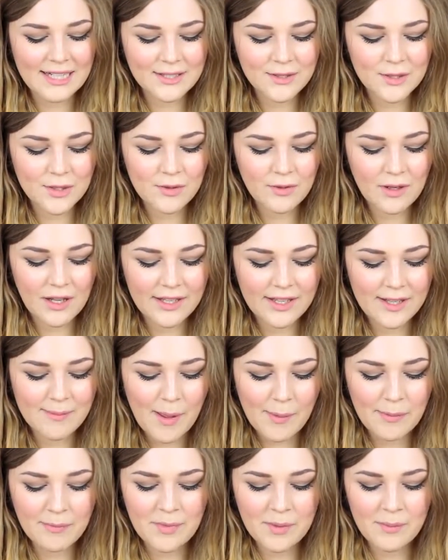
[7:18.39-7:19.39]
it's sort of like a
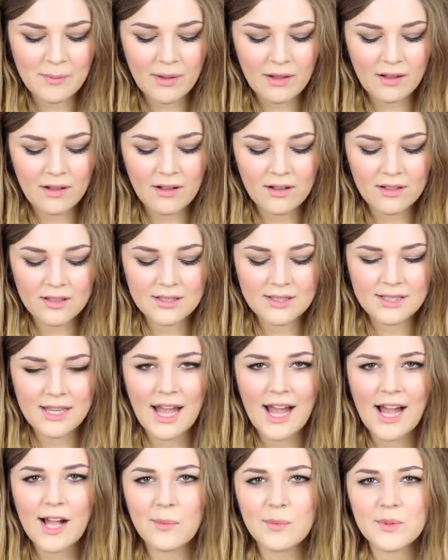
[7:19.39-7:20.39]
peppermint mask
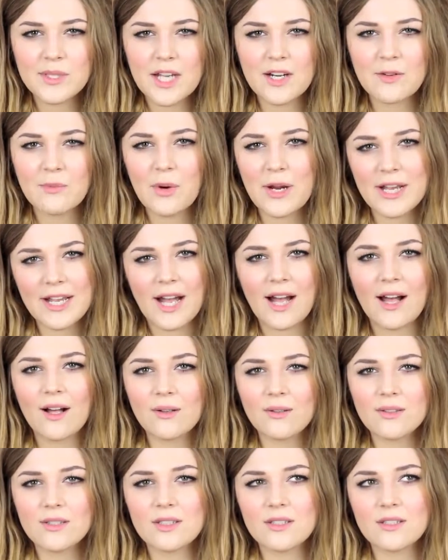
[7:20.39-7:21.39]
that helps kind of
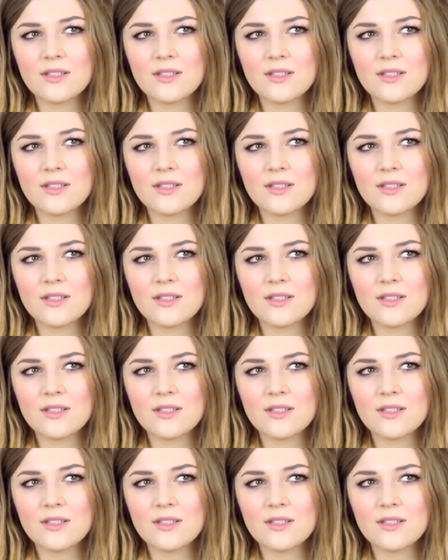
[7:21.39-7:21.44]
breakouts